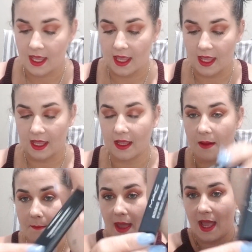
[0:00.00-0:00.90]
a
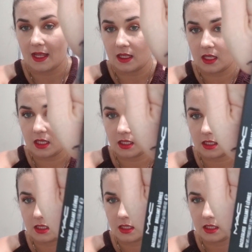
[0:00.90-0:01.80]
MAC
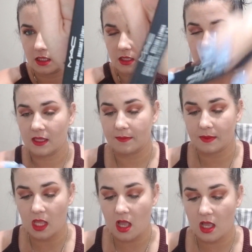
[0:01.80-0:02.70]
lip
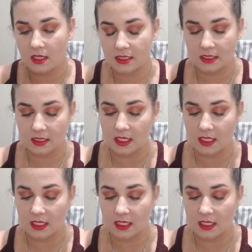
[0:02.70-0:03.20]
gloss.